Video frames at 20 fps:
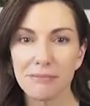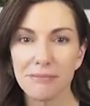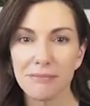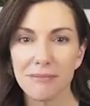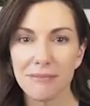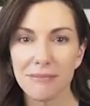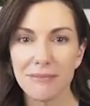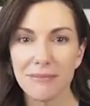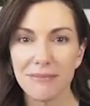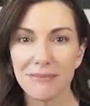
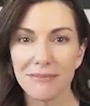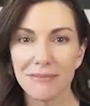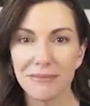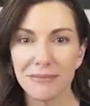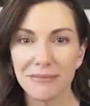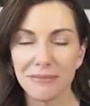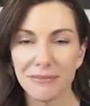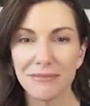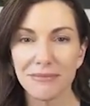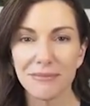
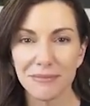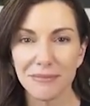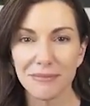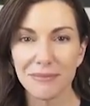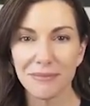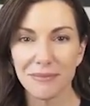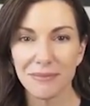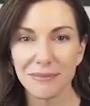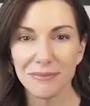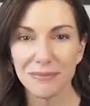
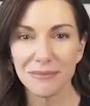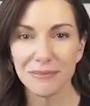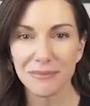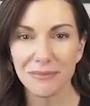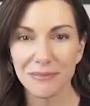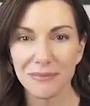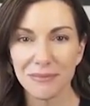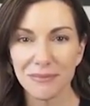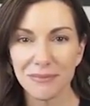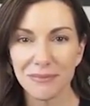
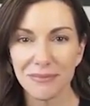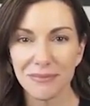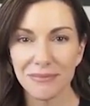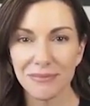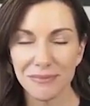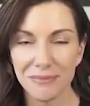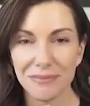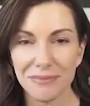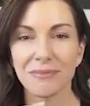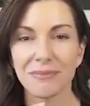
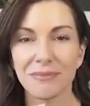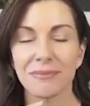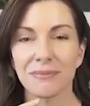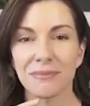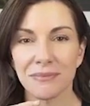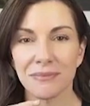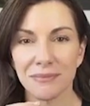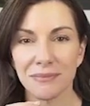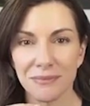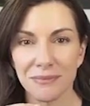
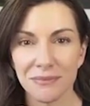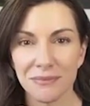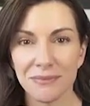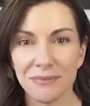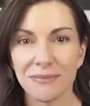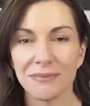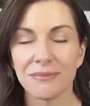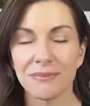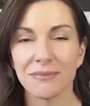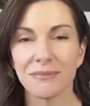
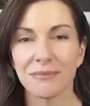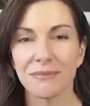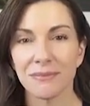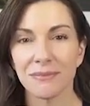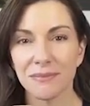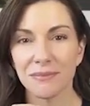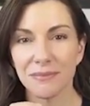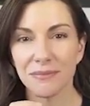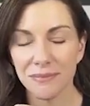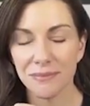
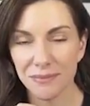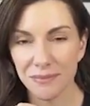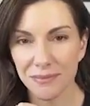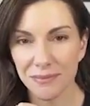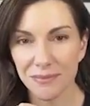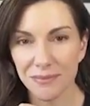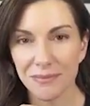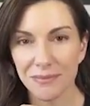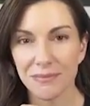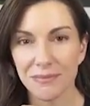
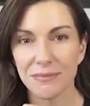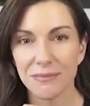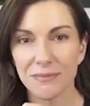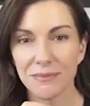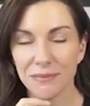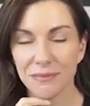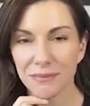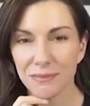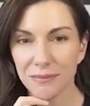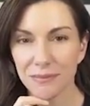
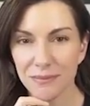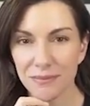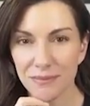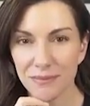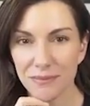No words are spoken by the person on screen.